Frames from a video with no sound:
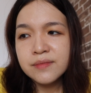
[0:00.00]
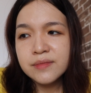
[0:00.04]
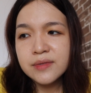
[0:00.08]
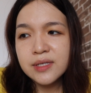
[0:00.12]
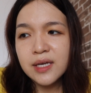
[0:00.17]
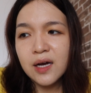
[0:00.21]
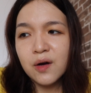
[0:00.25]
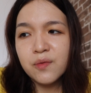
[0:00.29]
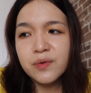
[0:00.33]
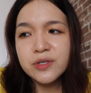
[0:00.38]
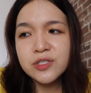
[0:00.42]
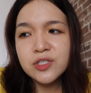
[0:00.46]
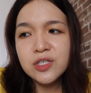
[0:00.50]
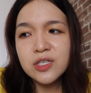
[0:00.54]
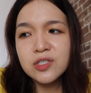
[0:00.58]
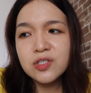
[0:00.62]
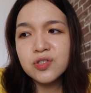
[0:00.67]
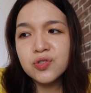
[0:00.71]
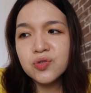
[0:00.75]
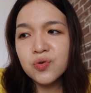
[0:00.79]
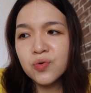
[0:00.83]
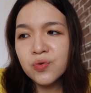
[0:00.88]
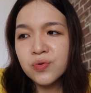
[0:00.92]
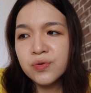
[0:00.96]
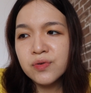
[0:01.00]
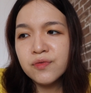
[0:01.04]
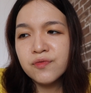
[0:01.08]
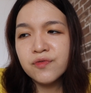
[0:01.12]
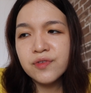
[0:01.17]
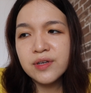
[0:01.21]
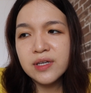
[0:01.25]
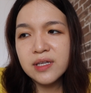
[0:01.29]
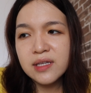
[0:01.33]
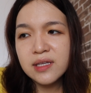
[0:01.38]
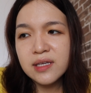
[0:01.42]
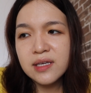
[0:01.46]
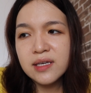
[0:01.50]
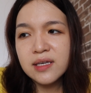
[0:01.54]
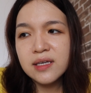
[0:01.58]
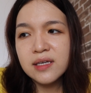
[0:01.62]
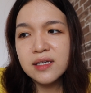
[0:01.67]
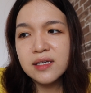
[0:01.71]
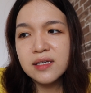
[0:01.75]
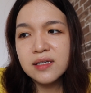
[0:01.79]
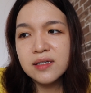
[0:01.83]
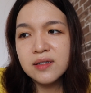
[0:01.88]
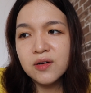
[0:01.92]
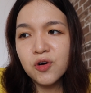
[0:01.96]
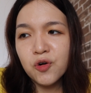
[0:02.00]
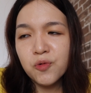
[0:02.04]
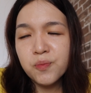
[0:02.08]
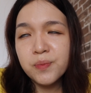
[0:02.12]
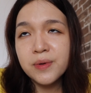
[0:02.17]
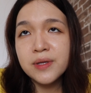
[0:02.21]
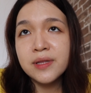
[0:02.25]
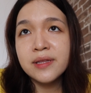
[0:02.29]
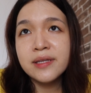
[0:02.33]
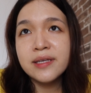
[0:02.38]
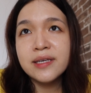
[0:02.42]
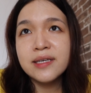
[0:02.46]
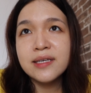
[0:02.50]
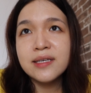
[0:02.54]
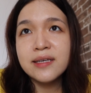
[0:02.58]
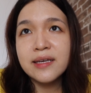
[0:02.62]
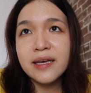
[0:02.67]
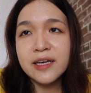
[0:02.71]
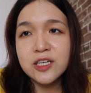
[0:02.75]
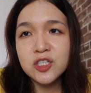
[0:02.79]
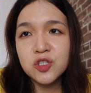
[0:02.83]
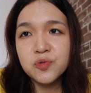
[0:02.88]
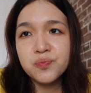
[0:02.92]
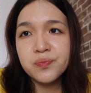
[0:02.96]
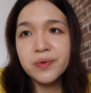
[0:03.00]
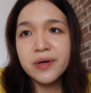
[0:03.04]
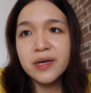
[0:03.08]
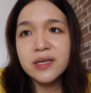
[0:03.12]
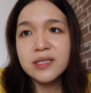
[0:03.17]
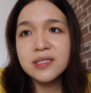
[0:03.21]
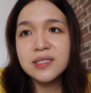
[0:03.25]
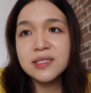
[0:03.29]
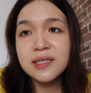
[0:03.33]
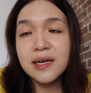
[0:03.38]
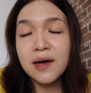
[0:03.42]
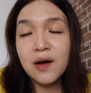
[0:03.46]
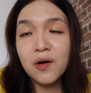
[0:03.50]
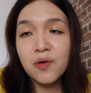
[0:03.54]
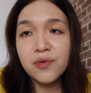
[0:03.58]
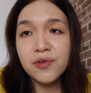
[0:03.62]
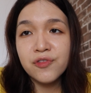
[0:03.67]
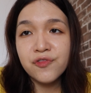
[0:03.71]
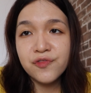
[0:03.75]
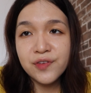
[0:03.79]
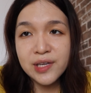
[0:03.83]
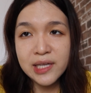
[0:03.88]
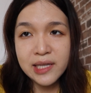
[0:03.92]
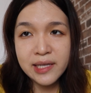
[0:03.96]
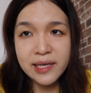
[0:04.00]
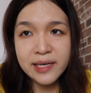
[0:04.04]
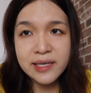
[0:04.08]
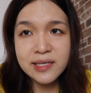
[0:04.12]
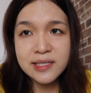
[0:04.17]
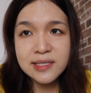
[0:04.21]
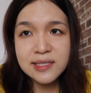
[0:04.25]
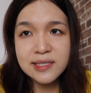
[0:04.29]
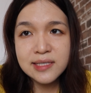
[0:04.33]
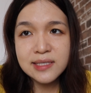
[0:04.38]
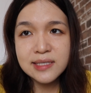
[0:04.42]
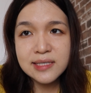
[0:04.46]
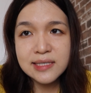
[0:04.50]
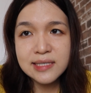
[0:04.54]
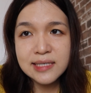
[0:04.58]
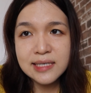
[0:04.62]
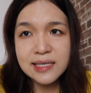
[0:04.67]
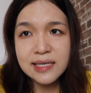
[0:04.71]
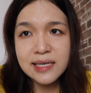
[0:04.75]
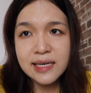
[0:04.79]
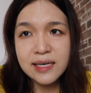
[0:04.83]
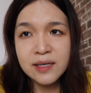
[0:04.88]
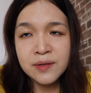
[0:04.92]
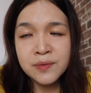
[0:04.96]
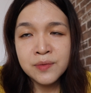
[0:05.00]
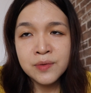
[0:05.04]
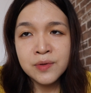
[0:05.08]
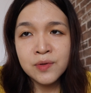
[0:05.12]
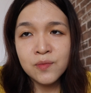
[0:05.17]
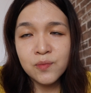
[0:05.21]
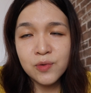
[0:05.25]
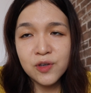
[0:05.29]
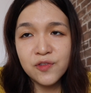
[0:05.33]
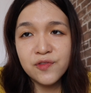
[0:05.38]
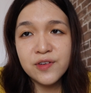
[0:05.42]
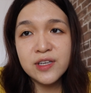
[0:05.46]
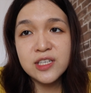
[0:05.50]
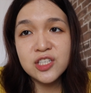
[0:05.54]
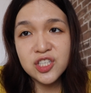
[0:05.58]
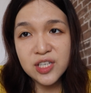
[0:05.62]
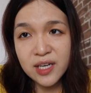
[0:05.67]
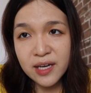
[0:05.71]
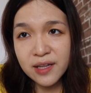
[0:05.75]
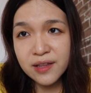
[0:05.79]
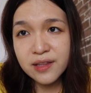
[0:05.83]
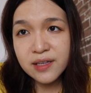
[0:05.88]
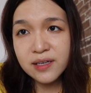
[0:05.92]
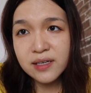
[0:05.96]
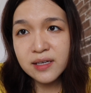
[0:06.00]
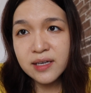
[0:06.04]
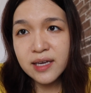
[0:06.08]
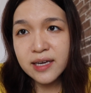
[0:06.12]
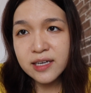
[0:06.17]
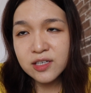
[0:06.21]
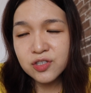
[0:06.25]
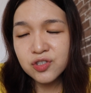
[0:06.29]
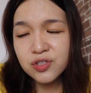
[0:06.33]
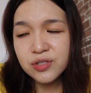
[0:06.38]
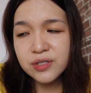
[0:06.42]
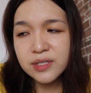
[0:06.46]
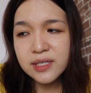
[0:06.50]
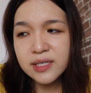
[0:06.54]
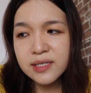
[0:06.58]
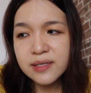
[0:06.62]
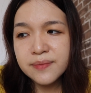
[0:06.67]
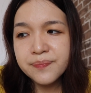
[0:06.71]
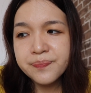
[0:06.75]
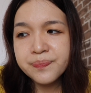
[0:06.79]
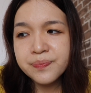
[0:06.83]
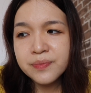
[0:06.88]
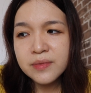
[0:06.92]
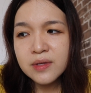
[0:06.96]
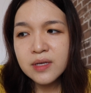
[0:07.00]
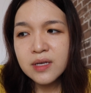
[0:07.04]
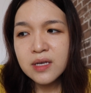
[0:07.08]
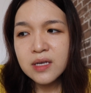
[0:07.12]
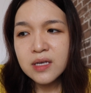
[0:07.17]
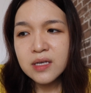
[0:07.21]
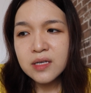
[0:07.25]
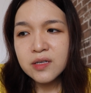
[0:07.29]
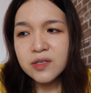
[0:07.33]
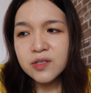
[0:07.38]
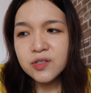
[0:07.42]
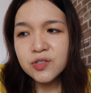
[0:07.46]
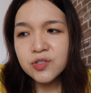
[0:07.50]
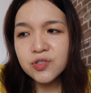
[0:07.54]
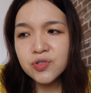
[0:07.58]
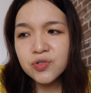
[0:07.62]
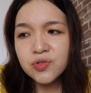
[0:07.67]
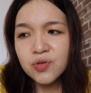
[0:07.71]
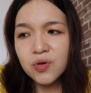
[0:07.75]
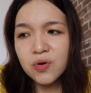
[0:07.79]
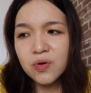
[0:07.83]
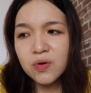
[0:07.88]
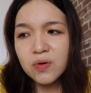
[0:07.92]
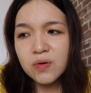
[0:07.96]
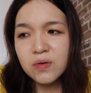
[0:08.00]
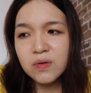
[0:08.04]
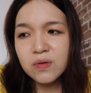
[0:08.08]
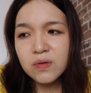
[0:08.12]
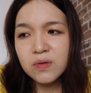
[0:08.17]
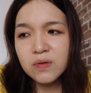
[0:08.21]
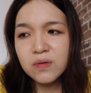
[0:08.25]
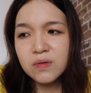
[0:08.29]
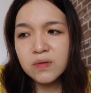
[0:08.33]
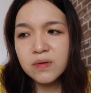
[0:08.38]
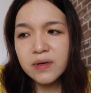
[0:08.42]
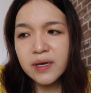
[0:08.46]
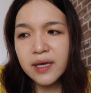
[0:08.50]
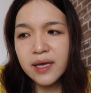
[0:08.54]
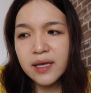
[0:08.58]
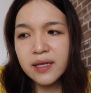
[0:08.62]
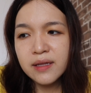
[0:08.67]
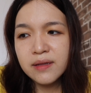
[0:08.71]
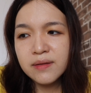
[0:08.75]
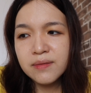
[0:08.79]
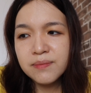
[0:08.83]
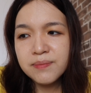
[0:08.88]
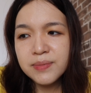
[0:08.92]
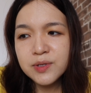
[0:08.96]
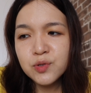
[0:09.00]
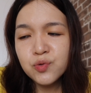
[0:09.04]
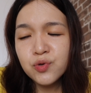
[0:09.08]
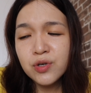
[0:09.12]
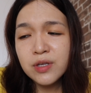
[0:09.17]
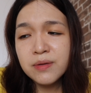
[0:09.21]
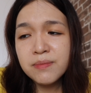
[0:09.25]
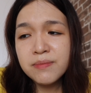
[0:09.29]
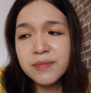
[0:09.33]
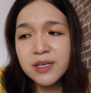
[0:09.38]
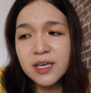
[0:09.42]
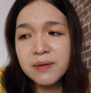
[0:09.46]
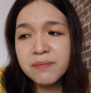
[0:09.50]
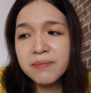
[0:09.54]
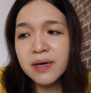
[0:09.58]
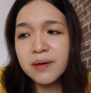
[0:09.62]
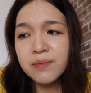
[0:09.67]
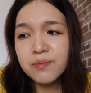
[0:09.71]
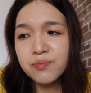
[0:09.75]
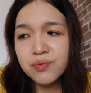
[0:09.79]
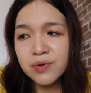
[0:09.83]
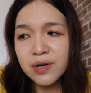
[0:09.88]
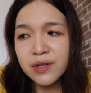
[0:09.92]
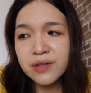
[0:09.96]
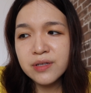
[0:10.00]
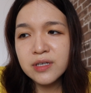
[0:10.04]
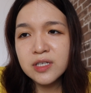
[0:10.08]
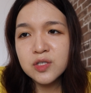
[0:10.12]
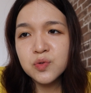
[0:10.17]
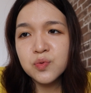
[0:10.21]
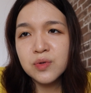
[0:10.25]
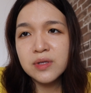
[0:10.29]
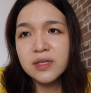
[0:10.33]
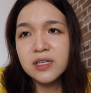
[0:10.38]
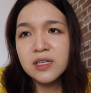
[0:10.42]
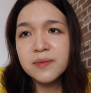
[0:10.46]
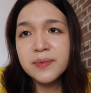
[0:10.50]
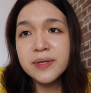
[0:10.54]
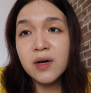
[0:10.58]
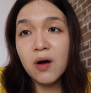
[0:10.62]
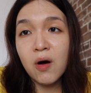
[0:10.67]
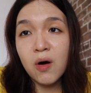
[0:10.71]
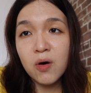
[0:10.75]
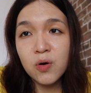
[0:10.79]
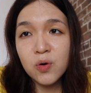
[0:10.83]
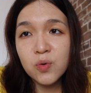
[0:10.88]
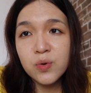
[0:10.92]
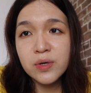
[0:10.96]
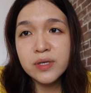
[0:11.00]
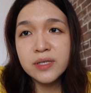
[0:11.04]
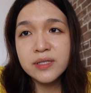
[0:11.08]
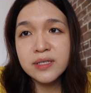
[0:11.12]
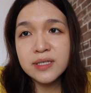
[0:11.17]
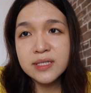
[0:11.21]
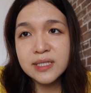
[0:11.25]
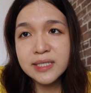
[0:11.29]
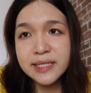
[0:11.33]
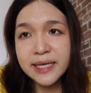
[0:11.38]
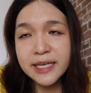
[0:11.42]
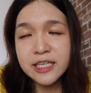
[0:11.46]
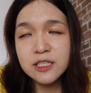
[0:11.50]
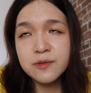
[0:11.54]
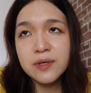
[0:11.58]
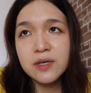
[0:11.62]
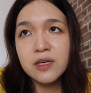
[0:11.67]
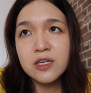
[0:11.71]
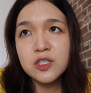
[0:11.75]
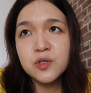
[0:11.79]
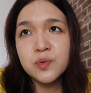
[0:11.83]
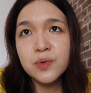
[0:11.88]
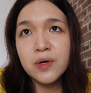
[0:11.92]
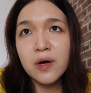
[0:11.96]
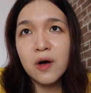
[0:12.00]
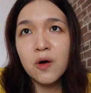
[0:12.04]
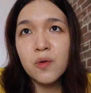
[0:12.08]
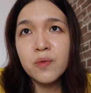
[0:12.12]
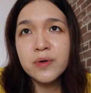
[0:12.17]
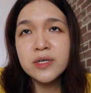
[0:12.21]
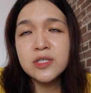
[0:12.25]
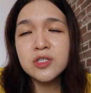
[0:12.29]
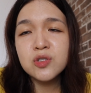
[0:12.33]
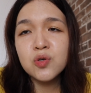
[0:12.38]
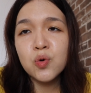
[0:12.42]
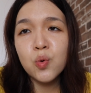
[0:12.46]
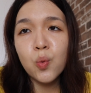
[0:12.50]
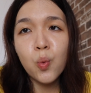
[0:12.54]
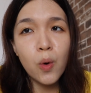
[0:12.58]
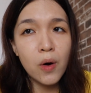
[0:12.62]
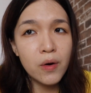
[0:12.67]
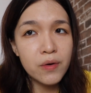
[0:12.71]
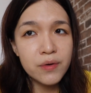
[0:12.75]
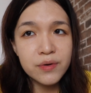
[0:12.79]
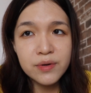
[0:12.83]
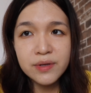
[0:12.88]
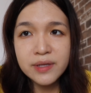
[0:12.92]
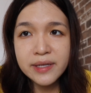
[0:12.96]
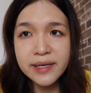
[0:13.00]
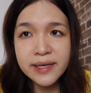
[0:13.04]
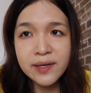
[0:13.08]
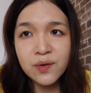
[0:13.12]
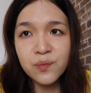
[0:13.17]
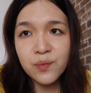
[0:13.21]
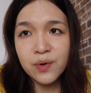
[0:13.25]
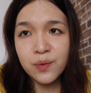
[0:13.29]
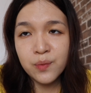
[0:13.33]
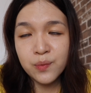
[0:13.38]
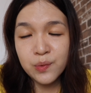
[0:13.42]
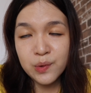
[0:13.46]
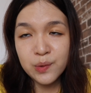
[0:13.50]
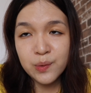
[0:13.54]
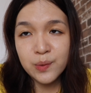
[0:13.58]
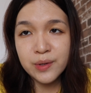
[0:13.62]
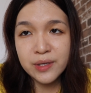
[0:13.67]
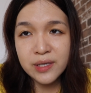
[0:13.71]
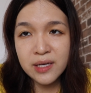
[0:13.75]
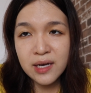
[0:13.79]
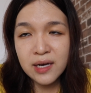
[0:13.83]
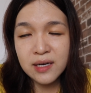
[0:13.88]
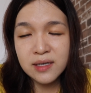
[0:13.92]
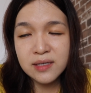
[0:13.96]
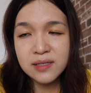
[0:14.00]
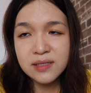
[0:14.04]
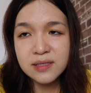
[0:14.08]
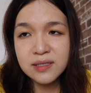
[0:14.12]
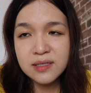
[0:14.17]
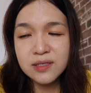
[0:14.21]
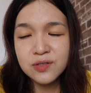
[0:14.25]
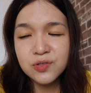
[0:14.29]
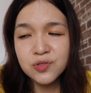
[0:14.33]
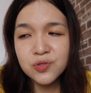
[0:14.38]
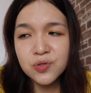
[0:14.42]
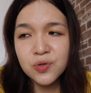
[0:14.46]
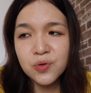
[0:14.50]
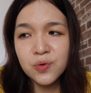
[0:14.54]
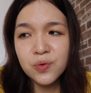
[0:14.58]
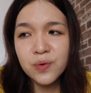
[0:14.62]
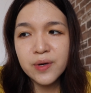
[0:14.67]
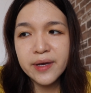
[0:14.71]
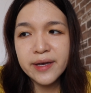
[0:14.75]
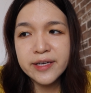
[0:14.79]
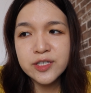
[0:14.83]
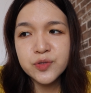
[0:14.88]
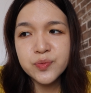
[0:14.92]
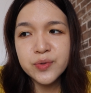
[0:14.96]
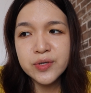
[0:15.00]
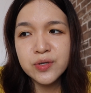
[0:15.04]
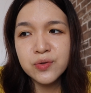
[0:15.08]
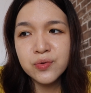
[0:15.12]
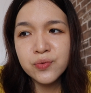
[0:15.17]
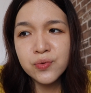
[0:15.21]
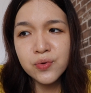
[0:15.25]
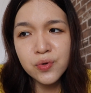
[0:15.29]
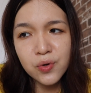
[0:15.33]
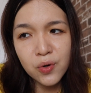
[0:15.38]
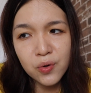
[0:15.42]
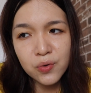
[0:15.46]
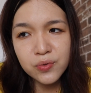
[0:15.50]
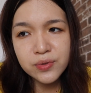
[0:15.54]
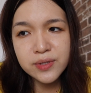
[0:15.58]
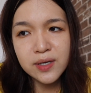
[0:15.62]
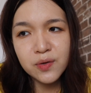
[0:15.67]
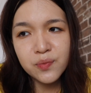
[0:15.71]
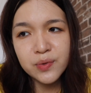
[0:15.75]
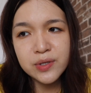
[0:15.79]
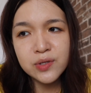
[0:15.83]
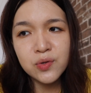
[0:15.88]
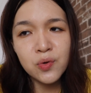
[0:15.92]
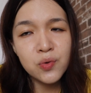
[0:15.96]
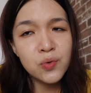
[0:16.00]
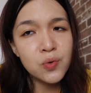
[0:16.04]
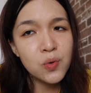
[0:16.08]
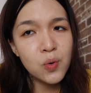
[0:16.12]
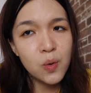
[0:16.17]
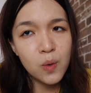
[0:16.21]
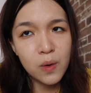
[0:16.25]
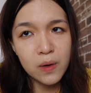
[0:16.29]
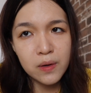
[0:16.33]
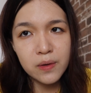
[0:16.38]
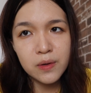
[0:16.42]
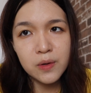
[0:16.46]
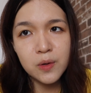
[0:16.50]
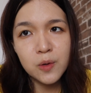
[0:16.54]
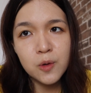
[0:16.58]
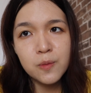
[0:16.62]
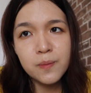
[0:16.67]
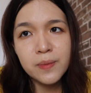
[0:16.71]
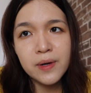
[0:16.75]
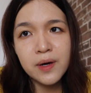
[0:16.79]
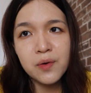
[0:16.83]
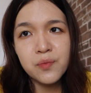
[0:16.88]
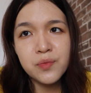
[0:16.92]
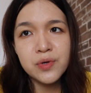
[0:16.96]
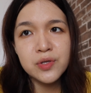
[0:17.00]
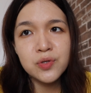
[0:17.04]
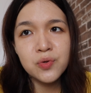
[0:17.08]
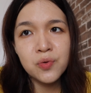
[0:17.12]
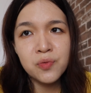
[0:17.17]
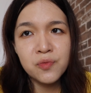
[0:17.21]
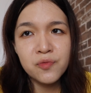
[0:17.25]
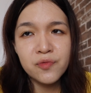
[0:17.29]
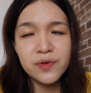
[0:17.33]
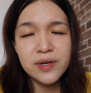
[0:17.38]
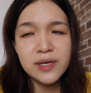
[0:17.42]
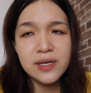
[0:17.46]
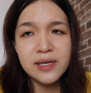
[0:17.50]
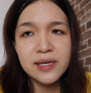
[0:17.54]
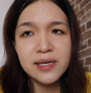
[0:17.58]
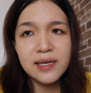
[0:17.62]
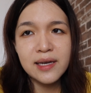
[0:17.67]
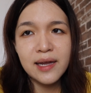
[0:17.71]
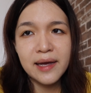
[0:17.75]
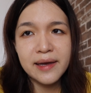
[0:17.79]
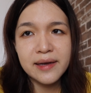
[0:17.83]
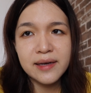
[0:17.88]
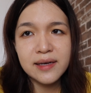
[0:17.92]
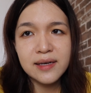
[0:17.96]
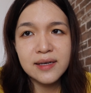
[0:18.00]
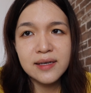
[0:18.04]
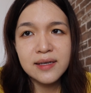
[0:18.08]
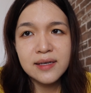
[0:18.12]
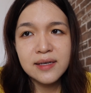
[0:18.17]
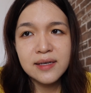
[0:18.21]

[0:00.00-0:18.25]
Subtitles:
yeah, we just don't really openly express our feelings with each other actually. So, and between me and my brothers were a little bit awkward in a sense, because we're always quarreling when we were younger. So as we grew older, we don't quarrel, but we don't really like,